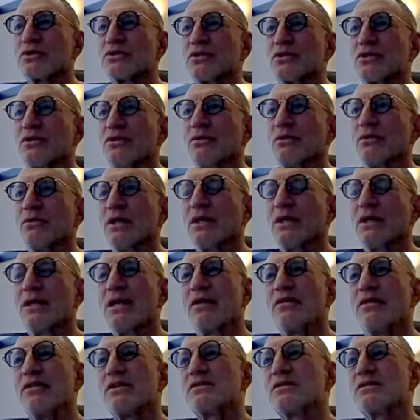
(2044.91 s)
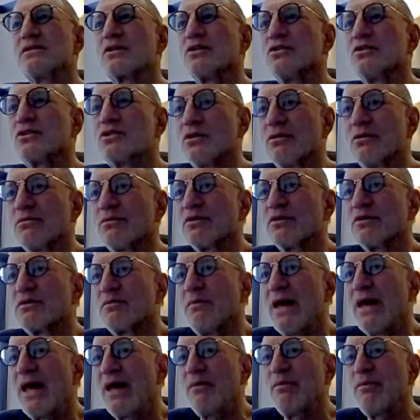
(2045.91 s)
to do it. Now, this consumers
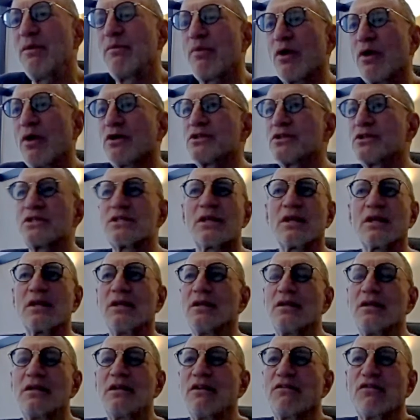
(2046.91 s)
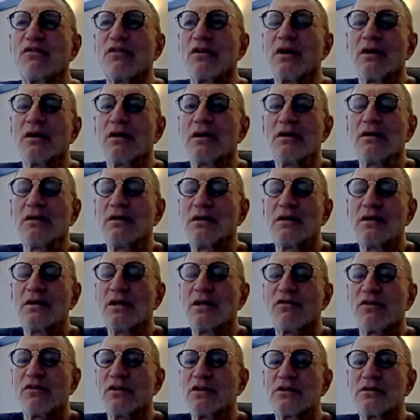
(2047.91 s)
may be purchasing in a different
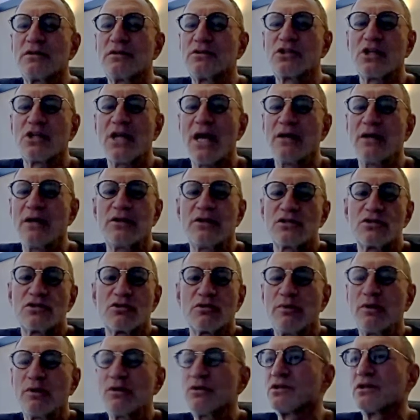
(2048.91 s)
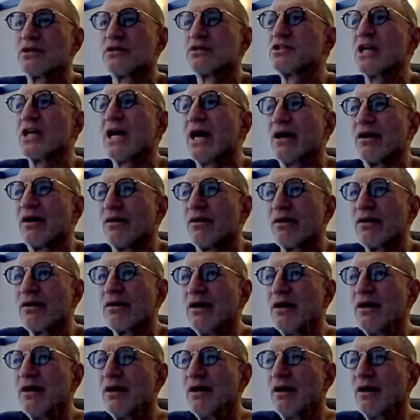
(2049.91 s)
distribution channel.
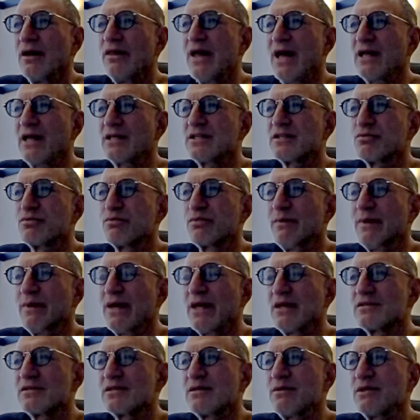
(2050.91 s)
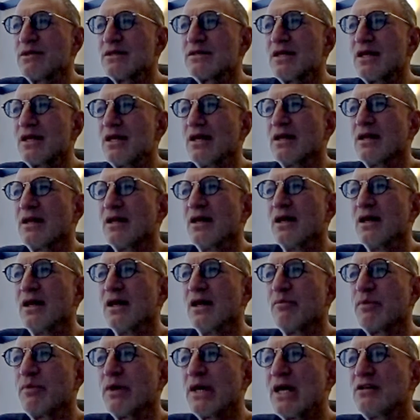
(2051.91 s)
That remains to be seen.
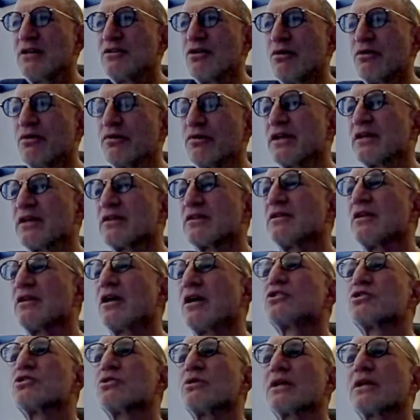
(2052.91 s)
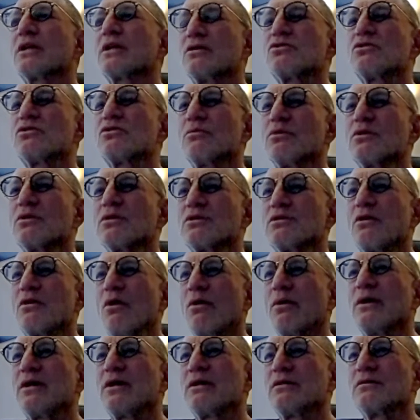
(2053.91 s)
But I don't think the luxury consumer is
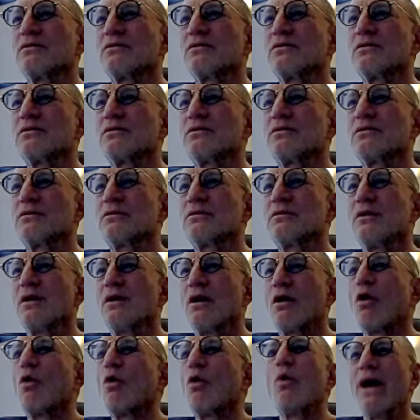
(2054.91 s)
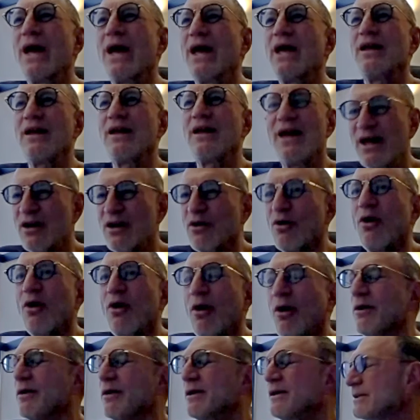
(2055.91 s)
going away at
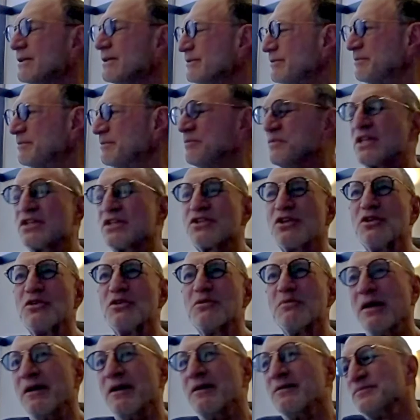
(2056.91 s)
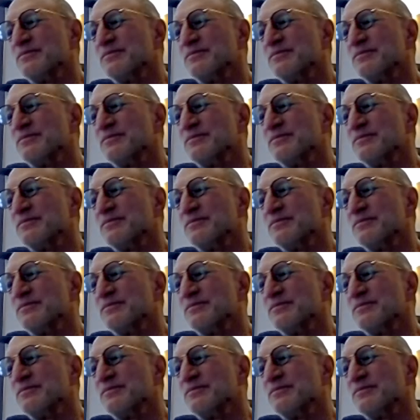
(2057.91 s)
all. Excuse me.